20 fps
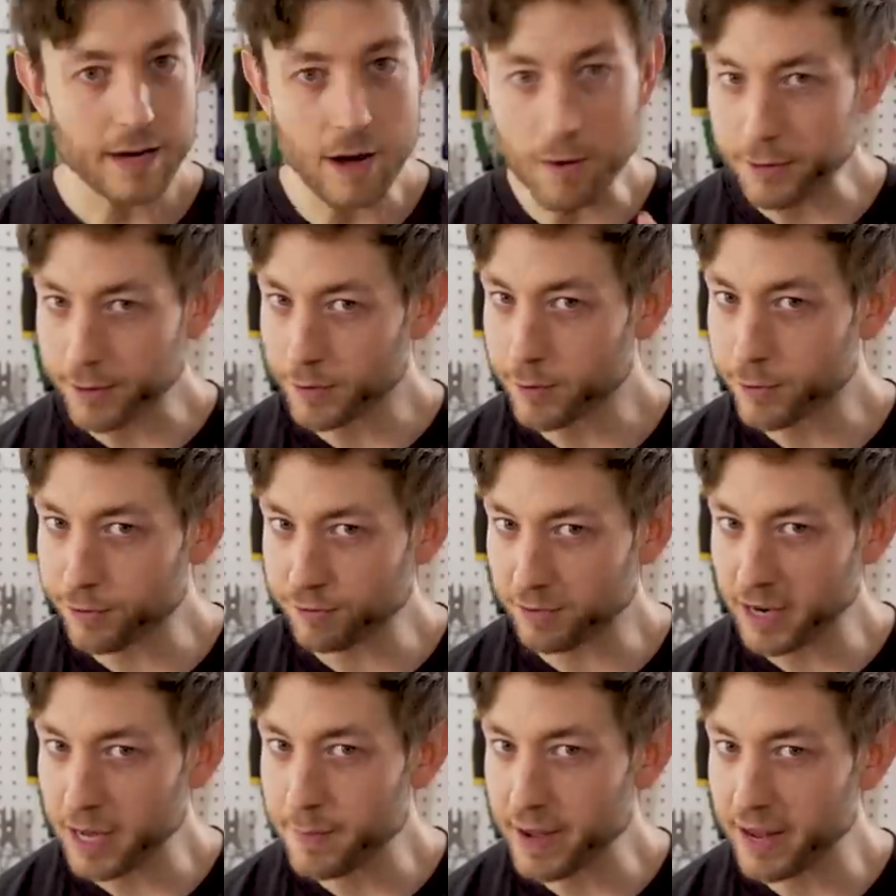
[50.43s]
Now there are
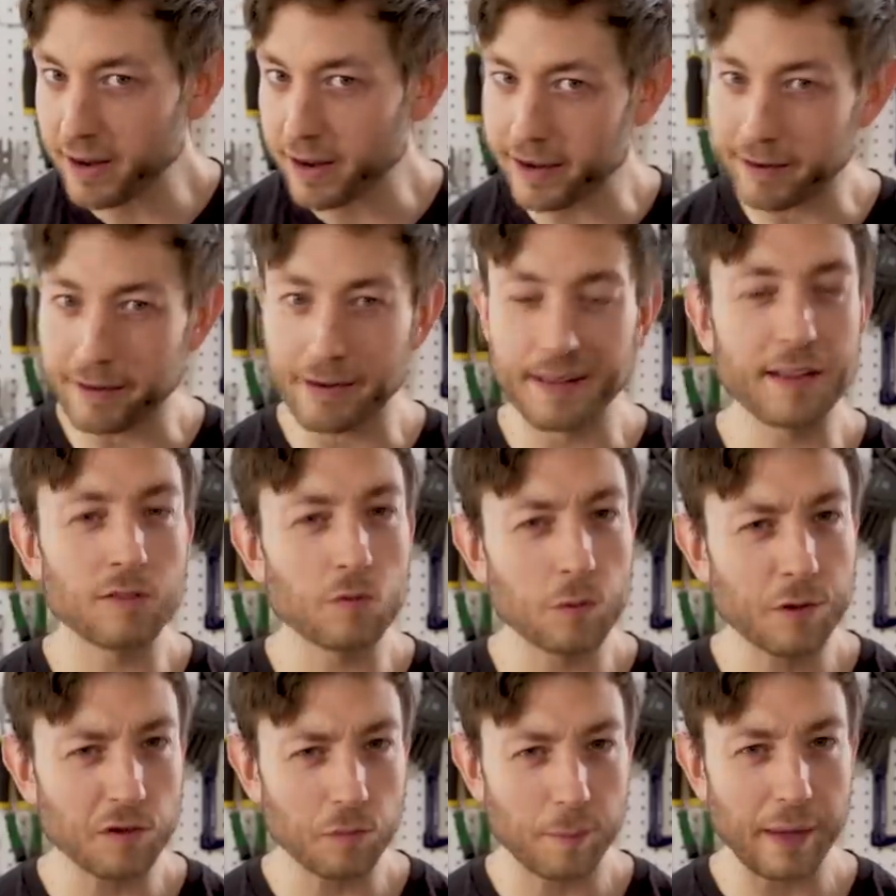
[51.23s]
three main
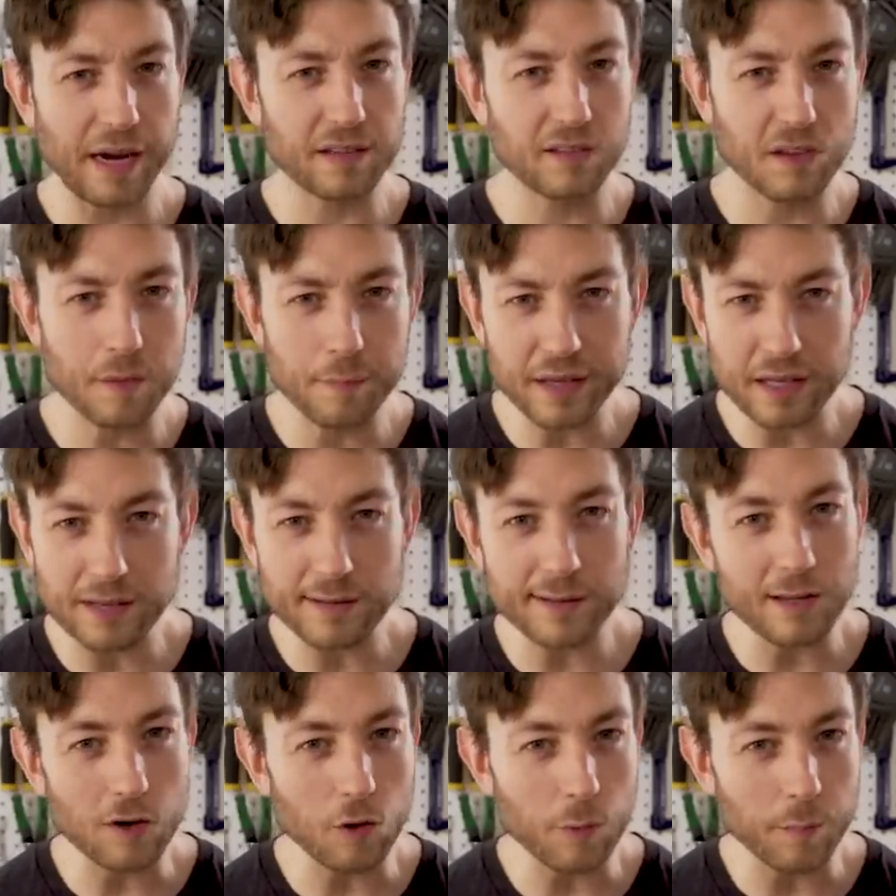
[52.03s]
areas where specs can be a
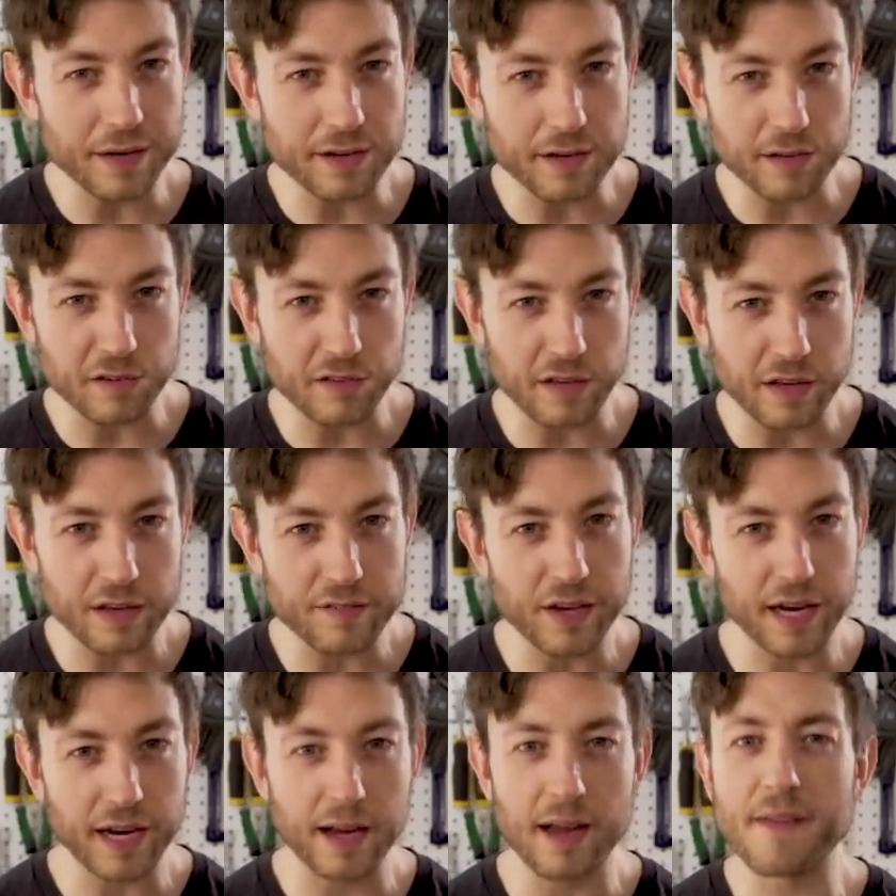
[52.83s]
little bit
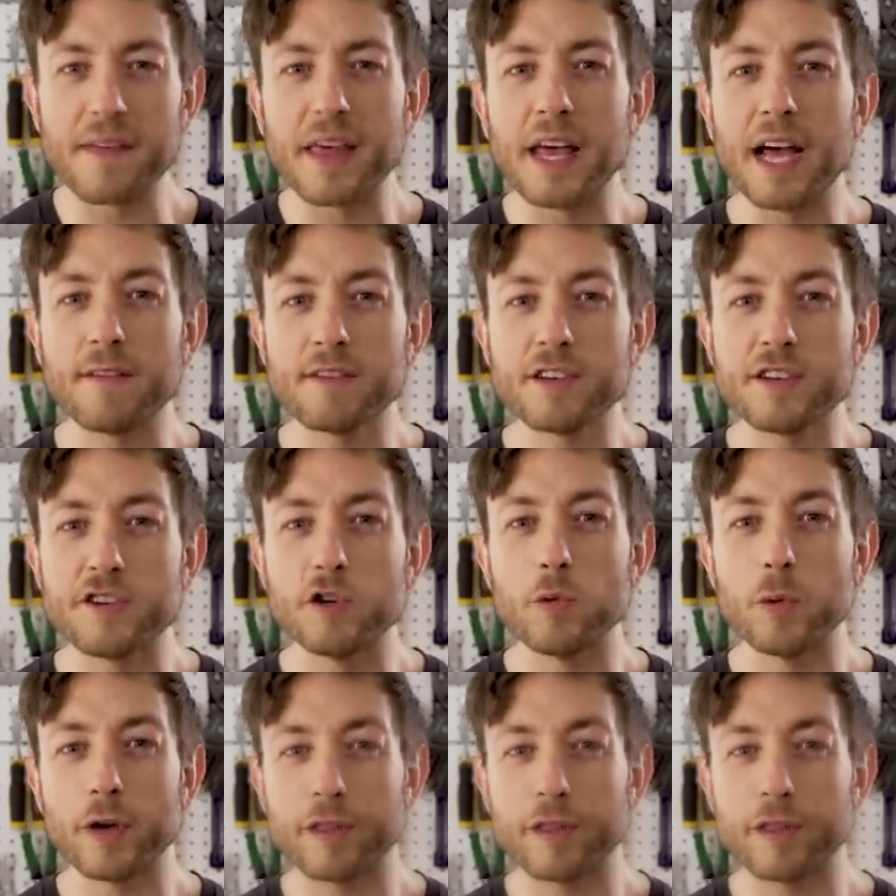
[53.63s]
deceiving, and they have to do